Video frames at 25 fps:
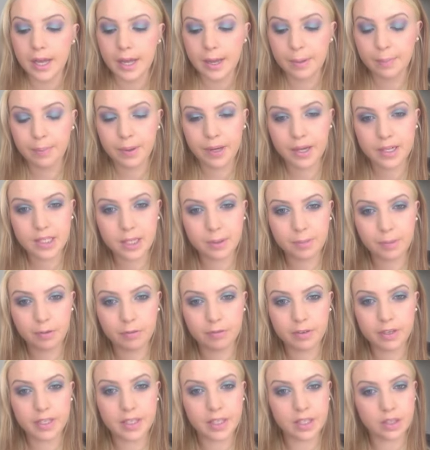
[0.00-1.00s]
It picks up a
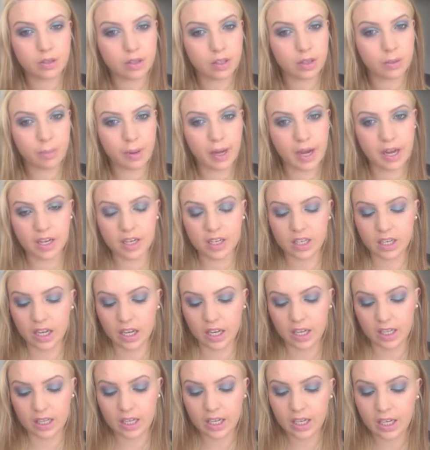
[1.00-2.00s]
really good amount of
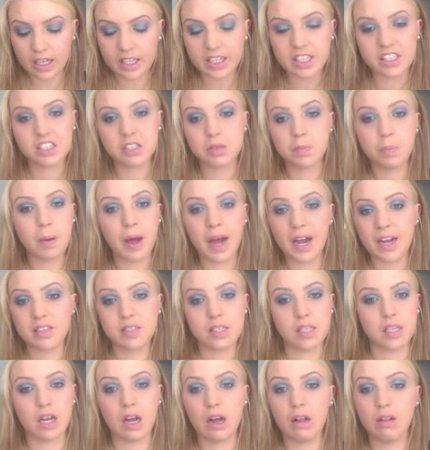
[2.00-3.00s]
colour and it just
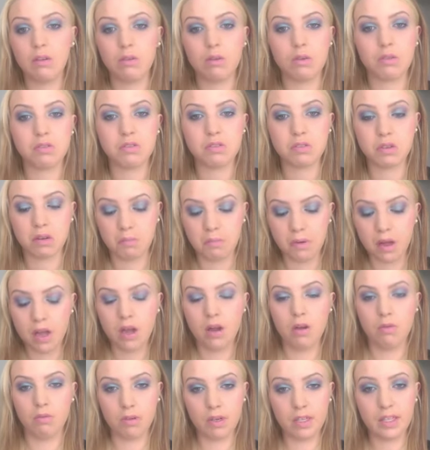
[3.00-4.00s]
packs the colour on. So I'm
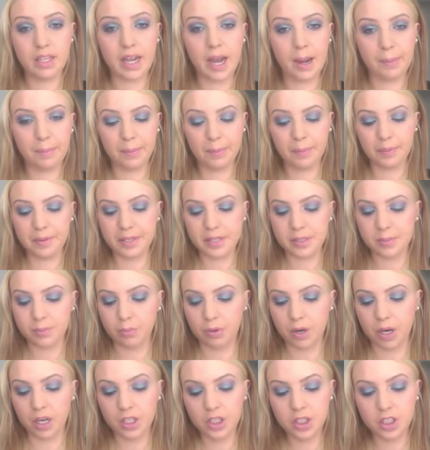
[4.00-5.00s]
really happy with this
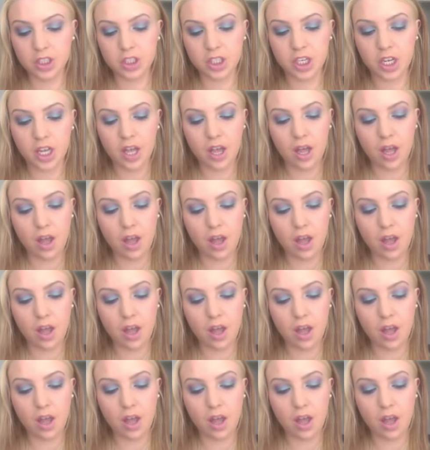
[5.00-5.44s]
brush.